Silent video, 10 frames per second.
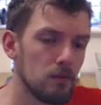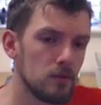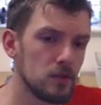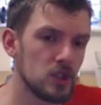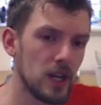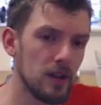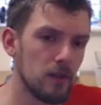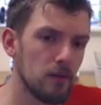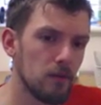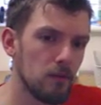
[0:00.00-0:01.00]
shell,
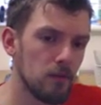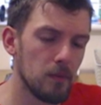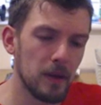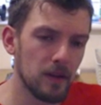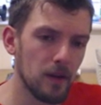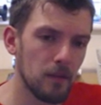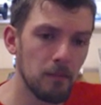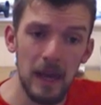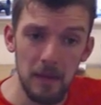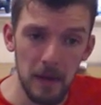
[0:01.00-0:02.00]
the big knight?
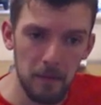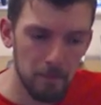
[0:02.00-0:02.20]
Maybe.